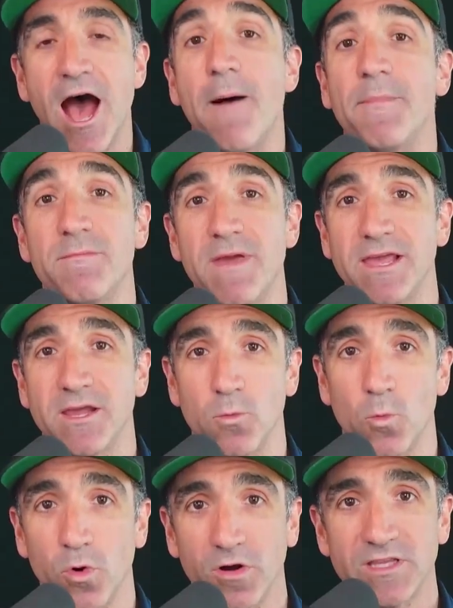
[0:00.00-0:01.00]
I'm going to make it
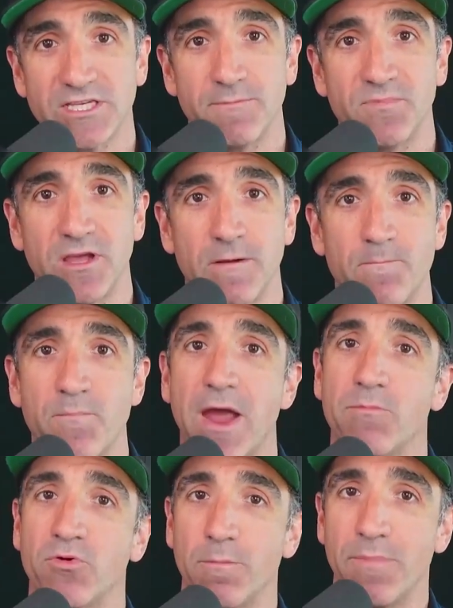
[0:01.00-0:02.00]
worth something by
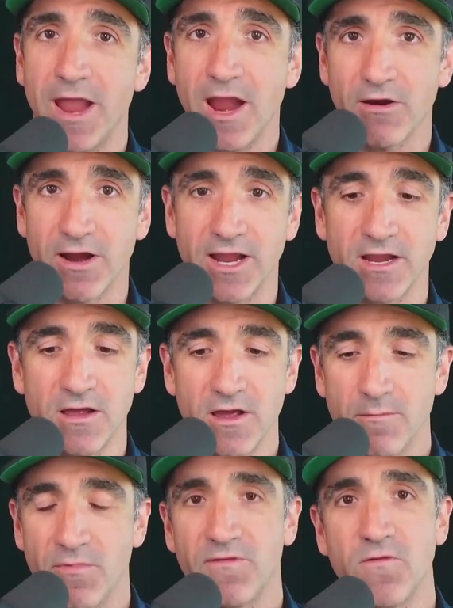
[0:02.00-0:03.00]
preparing
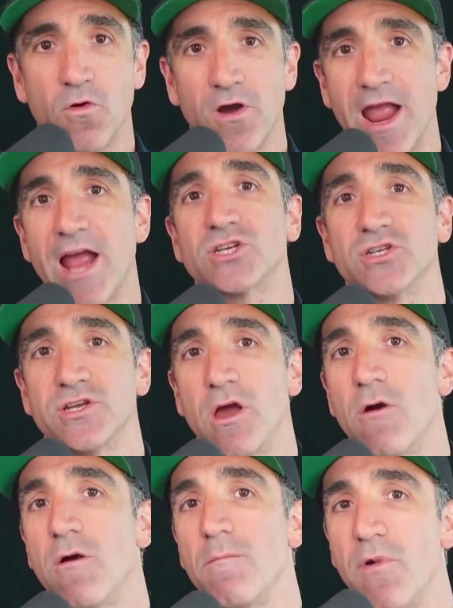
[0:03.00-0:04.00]
before I actually
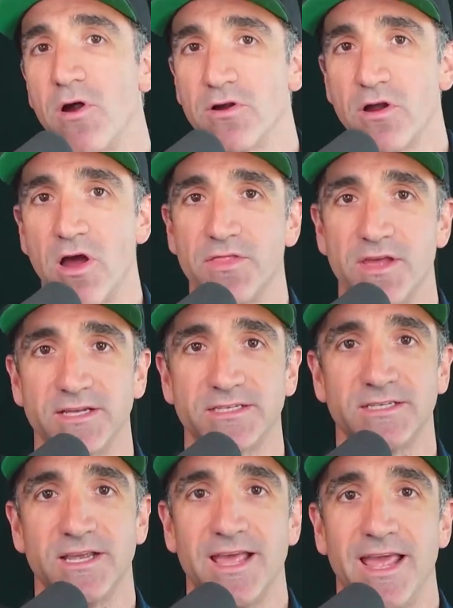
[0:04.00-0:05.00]
go embark on this.